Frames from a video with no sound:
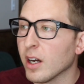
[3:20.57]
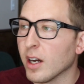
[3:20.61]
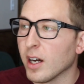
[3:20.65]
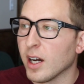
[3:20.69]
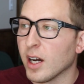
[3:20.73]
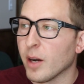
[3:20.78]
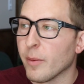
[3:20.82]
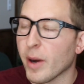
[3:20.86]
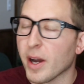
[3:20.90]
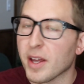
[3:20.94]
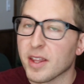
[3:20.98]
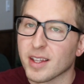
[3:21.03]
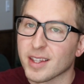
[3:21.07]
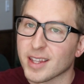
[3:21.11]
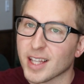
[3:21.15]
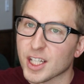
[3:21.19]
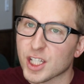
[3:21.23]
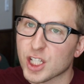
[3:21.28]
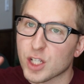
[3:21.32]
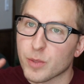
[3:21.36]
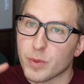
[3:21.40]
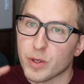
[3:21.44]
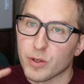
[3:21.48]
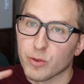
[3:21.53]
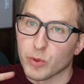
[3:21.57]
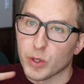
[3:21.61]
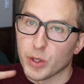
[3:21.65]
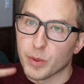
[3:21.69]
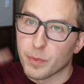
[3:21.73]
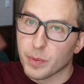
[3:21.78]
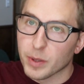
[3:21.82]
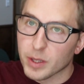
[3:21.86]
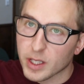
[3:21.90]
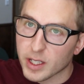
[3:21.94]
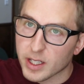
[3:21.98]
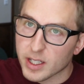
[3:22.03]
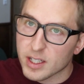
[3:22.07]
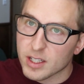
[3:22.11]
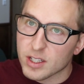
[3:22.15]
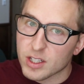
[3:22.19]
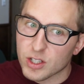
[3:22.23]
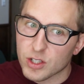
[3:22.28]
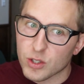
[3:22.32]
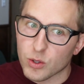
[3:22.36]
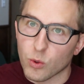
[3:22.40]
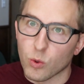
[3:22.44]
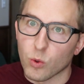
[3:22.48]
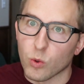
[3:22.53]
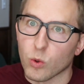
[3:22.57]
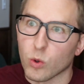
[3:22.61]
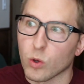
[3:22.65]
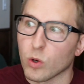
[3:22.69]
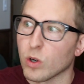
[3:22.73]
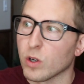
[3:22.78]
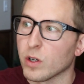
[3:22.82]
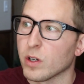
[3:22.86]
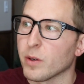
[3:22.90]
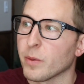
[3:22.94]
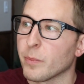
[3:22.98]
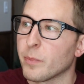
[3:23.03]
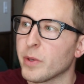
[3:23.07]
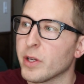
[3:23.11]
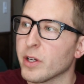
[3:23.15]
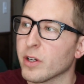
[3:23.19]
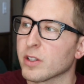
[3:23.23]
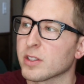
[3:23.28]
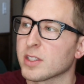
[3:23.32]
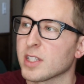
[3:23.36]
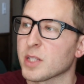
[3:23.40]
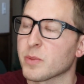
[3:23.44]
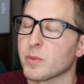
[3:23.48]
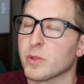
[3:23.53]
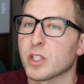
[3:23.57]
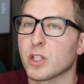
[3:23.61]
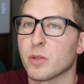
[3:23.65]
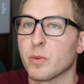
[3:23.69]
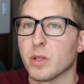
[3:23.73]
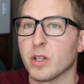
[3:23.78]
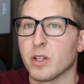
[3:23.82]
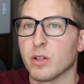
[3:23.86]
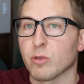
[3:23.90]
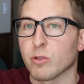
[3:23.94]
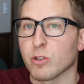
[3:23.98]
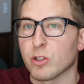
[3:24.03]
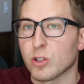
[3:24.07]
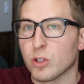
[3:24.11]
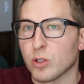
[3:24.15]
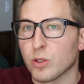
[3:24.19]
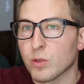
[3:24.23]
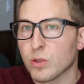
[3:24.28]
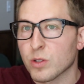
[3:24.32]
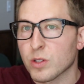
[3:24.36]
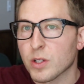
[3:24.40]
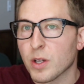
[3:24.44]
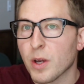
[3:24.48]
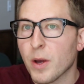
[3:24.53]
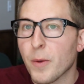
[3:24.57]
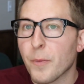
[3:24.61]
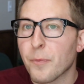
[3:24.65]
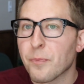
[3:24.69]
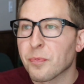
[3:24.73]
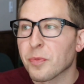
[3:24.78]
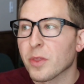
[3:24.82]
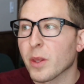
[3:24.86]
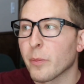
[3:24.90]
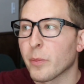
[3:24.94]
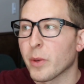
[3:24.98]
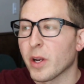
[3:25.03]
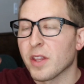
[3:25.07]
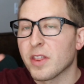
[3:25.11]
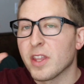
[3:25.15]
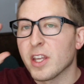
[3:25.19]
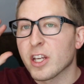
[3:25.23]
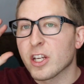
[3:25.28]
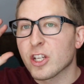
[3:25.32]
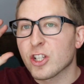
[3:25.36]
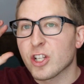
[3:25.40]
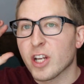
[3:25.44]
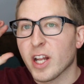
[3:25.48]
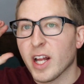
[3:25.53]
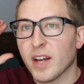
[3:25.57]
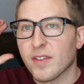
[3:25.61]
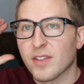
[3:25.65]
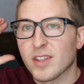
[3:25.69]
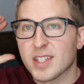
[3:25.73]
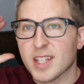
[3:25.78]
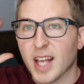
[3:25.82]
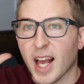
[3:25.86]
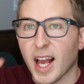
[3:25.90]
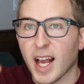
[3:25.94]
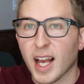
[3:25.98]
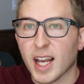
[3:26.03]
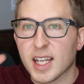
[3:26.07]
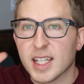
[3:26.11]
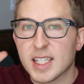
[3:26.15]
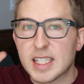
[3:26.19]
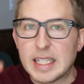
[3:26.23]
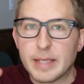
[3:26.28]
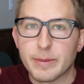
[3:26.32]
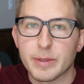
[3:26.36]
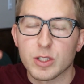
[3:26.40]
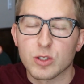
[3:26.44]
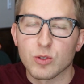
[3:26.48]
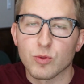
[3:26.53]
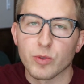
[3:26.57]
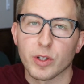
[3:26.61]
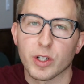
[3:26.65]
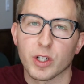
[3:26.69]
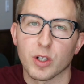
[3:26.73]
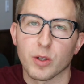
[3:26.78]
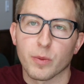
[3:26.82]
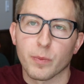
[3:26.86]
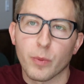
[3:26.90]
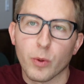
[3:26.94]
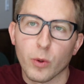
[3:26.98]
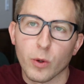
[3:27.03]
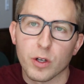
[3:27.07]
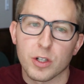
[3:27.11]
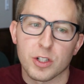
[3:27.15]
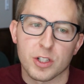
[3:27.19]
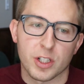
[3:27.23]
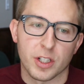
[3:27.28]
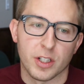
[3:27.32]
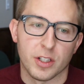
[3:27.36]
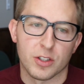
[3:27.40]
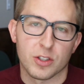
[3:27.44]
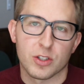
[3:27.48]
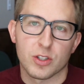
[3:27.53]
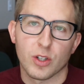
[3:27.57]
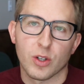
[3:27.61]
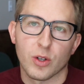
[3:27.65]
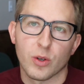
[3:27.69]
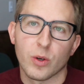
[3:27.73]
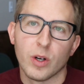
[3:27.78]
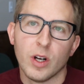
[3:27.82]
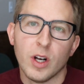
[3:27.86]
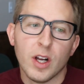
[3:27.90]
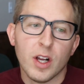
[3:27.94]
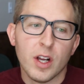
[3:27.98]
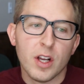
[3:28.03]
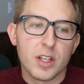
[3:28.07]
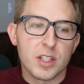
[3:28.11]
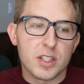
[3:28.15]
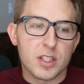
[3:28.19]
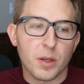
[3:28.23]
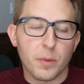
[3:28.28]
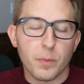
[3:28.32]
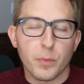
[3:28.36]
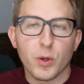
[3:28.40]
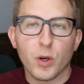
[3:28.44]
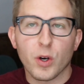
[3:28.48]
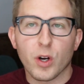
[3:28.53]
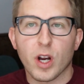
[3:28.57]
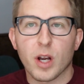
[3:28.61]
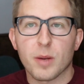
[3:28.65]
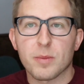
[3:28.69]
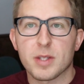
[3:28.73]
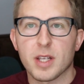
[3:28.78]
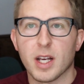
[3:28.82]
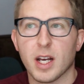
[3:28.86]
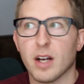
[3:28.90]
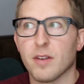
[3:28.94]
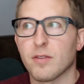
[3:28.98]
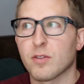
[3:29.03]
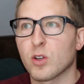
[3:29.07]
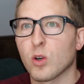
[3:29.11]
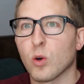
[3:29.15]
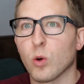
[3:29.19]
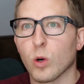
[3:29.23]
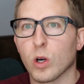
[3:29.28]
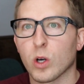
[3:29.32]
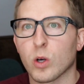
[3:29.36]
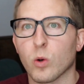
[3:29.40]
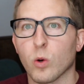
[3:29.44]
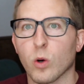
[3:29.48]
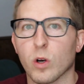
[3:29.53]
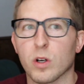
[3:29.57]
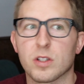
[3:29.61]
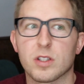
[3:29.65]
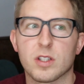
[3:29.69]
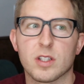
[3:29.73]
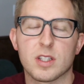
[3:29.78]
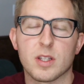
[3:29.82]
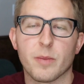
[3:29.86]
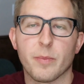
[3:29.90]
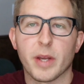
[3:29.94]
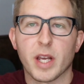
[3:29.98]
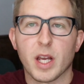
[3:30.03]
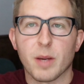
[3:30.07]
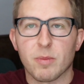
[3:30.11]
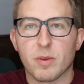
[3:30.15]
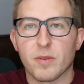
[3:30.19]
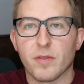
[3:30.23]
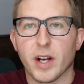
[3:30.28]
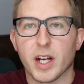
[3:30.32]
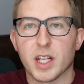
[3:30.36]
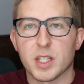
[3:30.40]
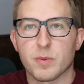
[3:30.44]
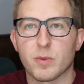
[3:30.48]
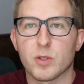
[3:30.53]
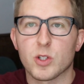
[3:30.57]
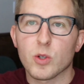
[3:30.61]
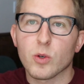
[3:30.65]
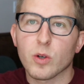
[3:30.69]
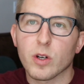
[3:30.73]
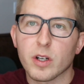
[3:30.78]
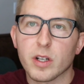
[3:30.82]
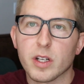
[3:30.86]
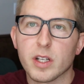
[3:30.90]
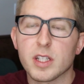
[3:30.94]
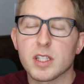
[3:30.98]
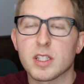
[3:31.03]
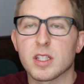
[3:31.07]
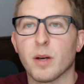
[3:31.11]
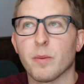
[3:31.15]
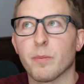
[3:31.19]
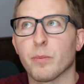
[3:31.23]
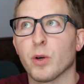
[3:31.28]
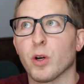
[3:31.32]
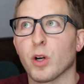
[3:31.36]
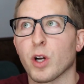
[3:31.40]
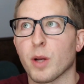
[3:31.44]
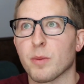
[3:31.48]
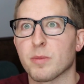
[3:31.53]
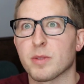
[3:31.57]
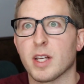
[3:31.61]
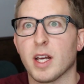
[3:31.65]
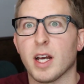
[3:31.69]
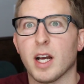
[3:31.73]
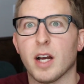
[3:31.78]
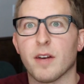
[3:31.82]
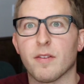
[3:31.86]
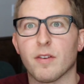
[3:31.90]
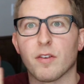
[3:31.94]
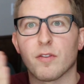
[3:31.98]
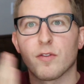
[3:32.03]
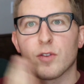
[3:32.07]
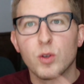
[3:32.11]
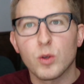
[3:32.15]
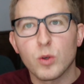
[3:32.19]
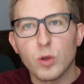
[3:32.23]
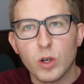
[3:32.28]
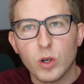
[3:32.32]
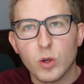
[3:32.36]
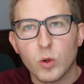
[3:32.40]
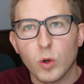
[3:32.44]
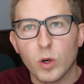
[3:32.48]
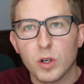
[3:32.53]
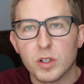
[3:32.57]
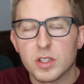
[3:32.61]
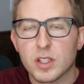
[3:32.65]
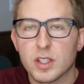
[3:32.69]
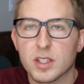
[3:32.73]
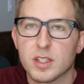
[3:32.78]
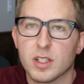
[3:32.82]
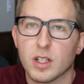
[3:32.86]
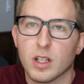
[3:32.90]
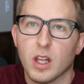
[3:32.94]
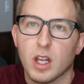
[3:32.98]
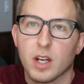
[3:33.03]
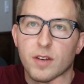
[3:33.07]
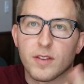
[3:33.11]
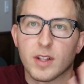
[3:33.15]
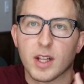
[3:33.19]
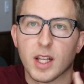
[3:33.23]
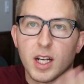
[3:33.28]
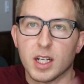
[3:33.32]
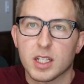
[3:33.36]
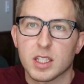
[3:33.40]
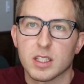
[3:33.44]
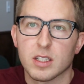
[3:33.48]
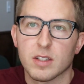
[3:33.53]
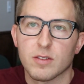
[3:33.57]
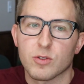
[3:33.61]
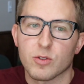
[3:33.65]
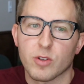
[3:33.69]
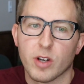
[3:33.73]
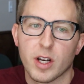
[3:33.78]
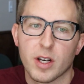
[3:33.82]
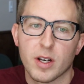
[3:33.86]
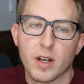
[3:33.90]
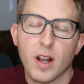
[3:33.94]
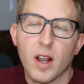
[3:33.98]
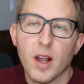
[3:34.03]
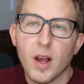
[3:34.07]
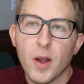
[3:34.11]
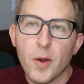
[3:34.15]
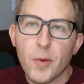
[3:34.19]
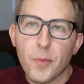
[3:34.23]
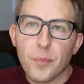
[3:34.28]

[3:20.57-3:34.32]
Um, I think that should be replaced or peer assessment should be reduced. But I think it should have this academic rigor portion. So some programs have core courses that make up the vast majority. Some programs have a few core courses and a lot of electives, right?